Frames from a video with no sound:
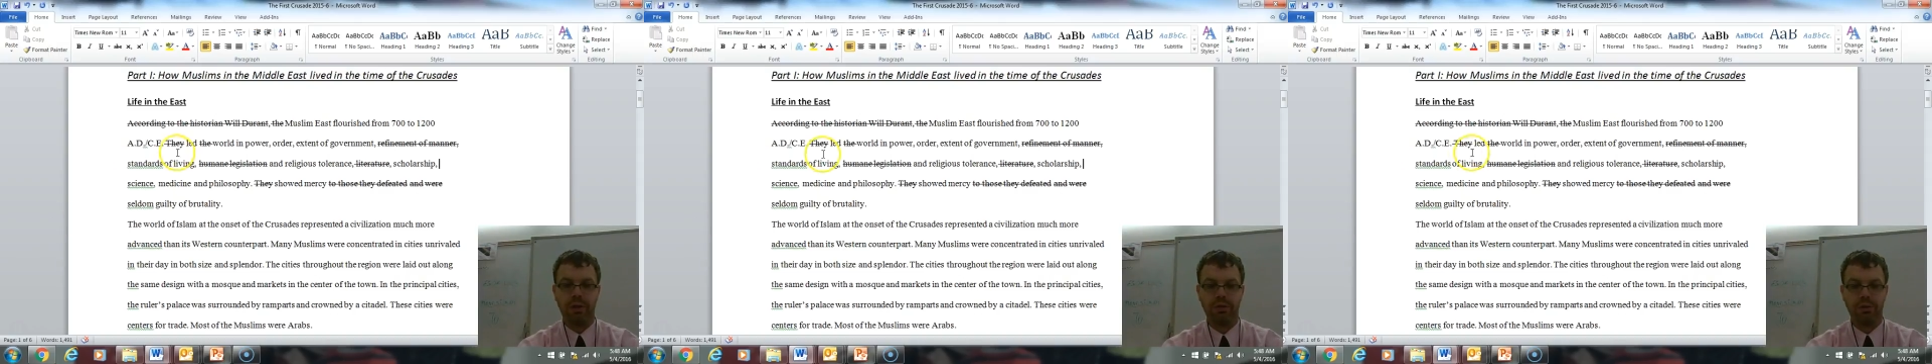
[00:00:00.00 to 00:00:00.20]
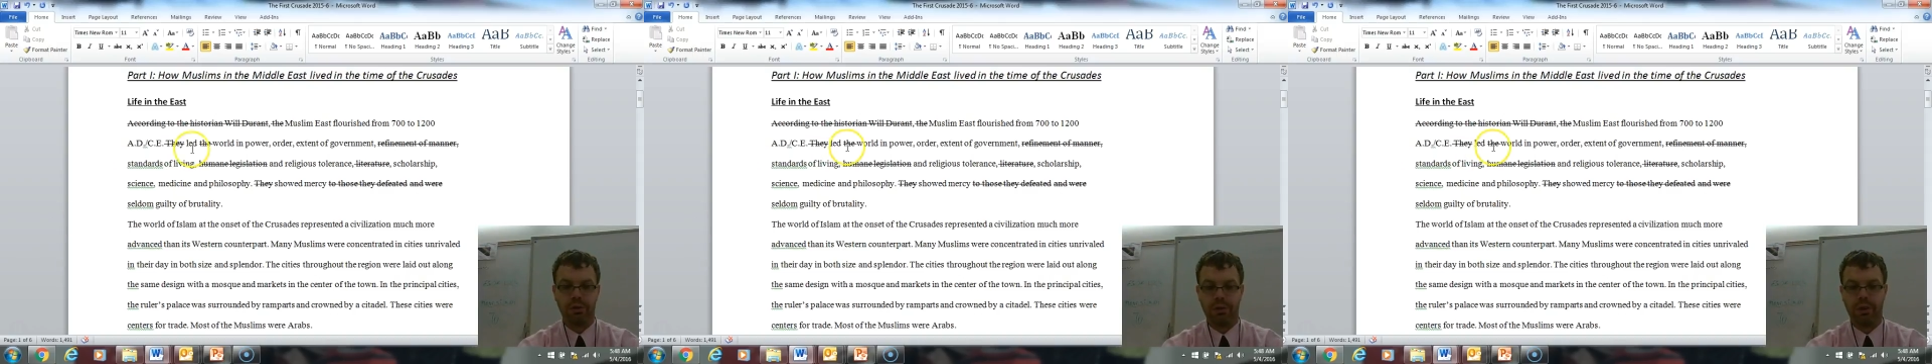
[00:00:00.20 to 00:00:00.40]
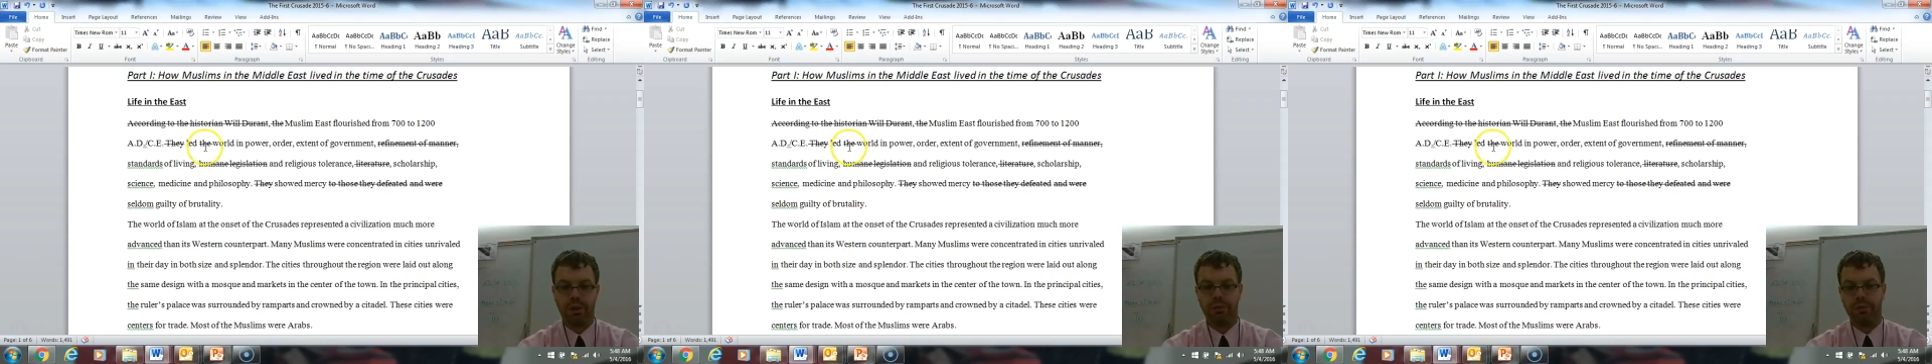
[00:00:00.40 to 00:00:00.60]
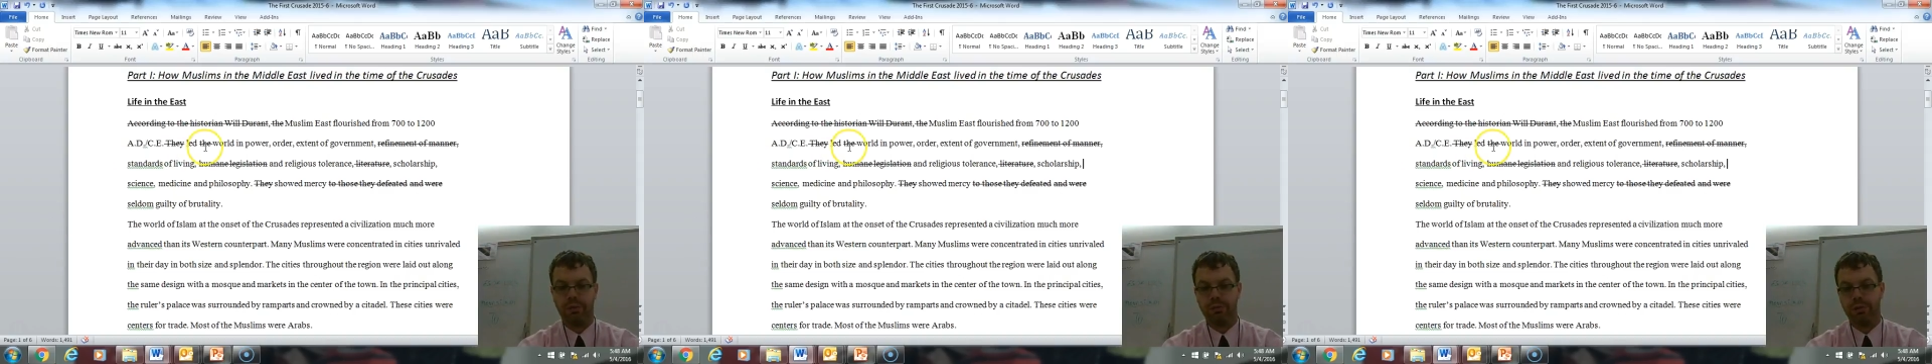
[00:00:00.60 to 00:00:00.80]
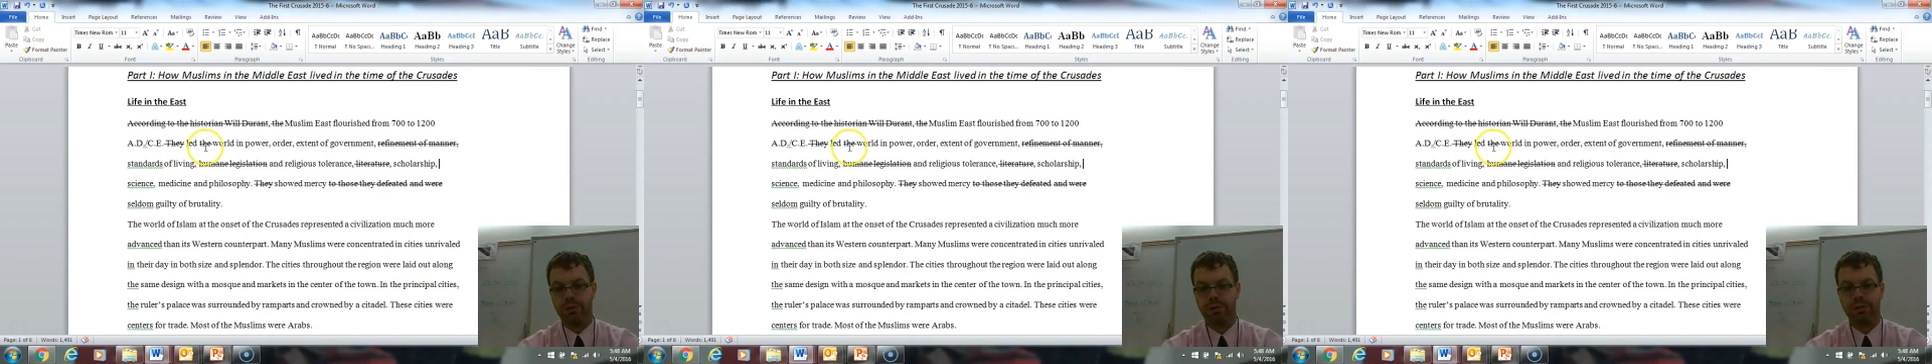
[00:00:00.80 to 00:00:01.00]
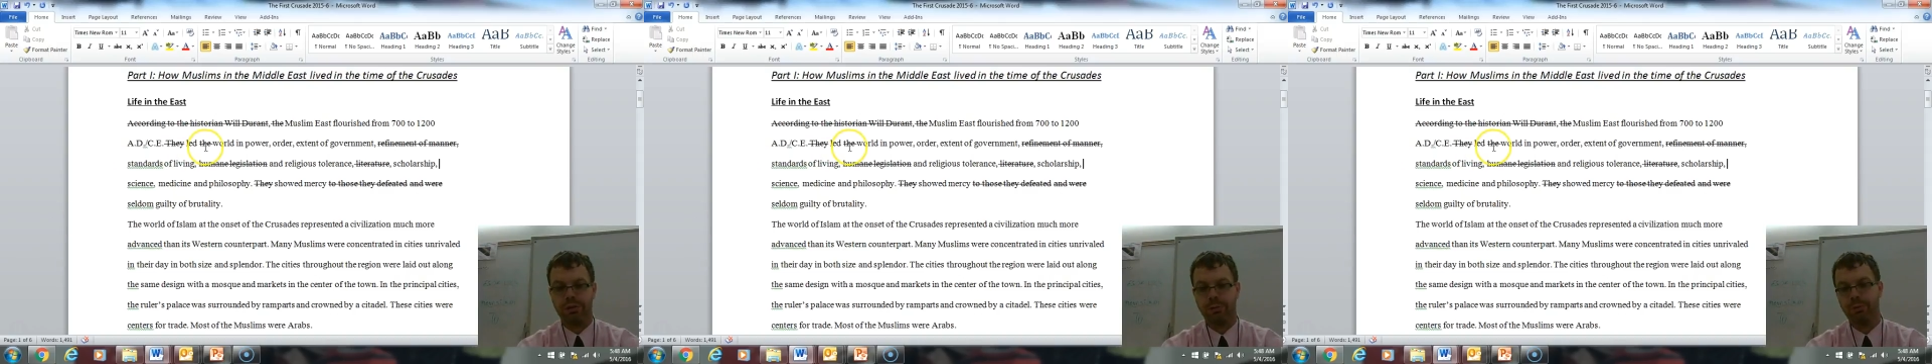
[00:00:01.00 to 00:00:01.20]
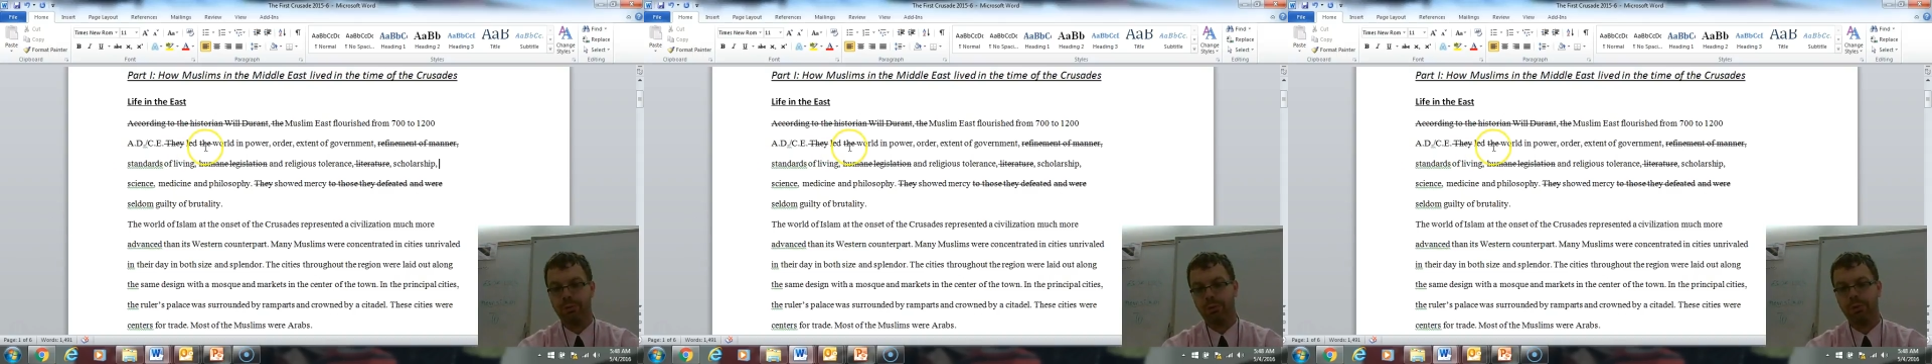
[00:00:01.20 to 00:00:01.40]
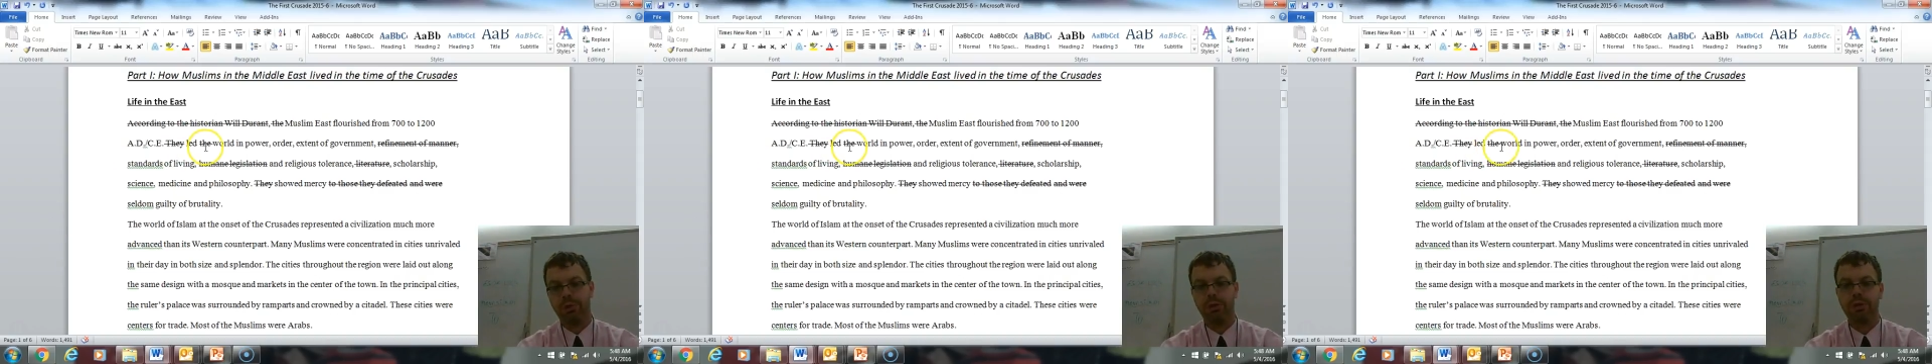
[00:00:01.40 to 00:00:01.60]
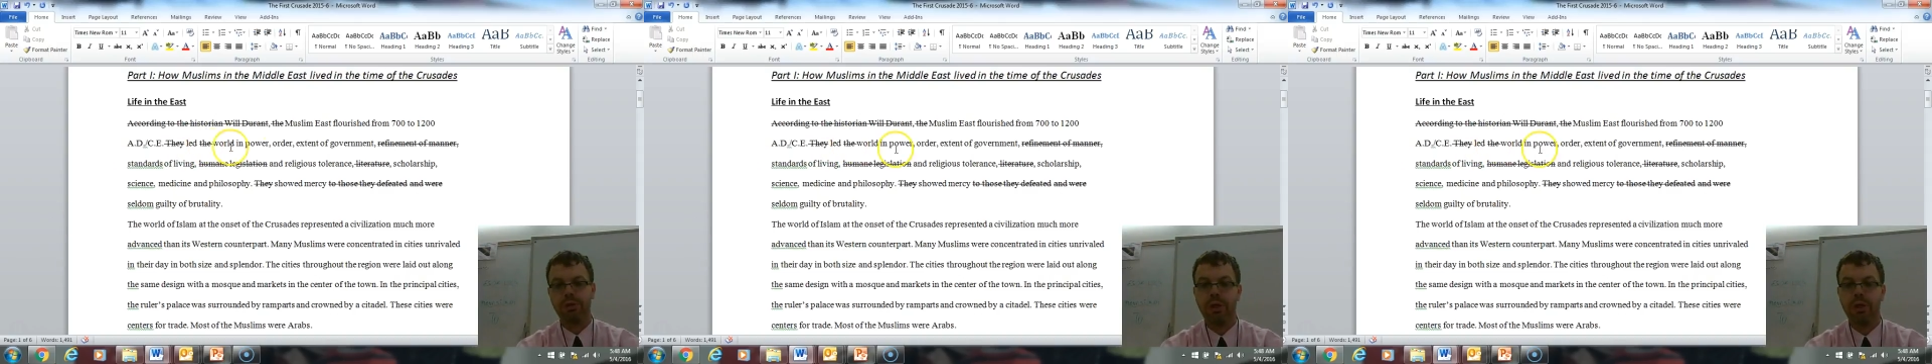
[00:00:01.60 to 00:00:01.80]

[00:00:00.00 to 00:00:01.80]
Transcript: took out. Those are just simple words.